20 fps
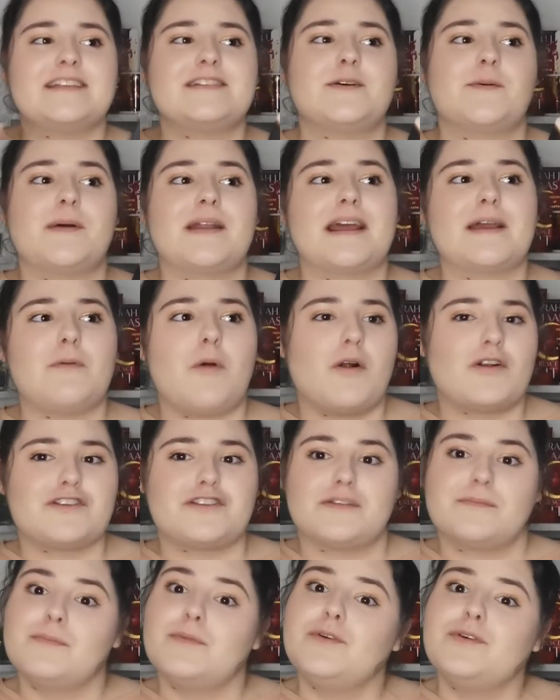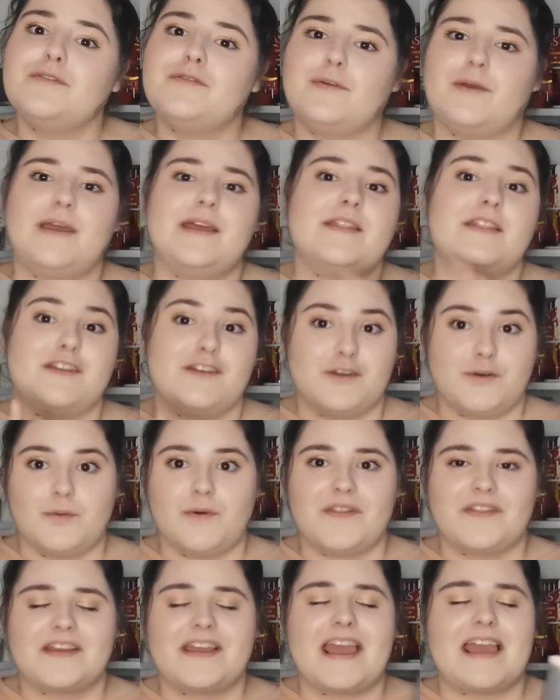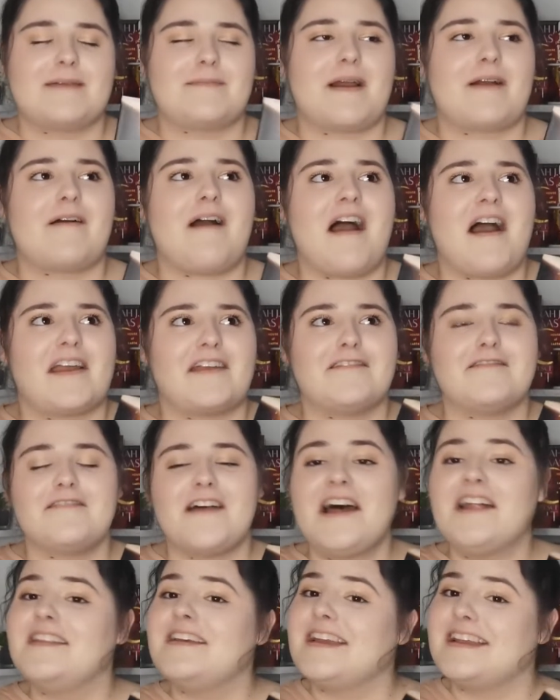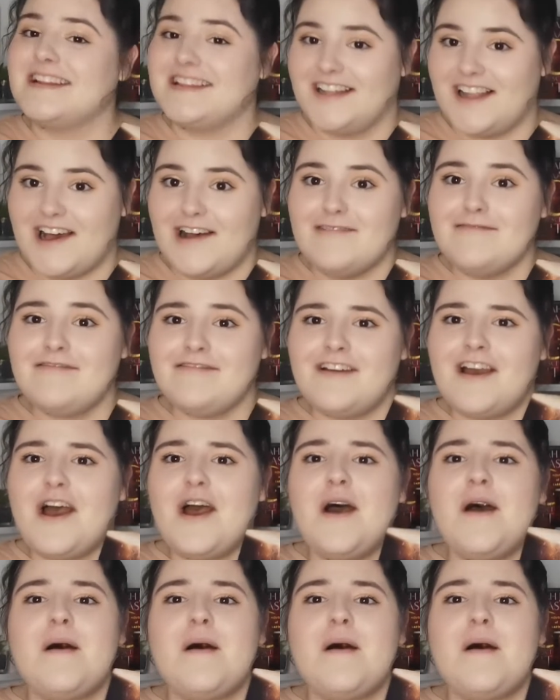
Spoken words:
So when I watched the movie, the new one that came out, I fell in love,